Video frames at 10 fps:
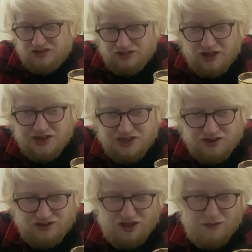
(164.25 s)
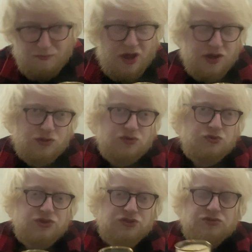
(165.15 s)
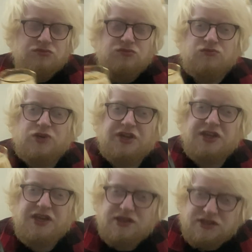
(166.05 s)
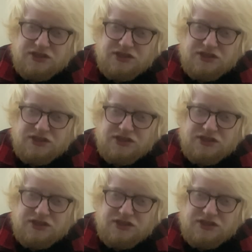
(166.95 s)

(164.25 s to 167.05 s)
like a mild wood, really.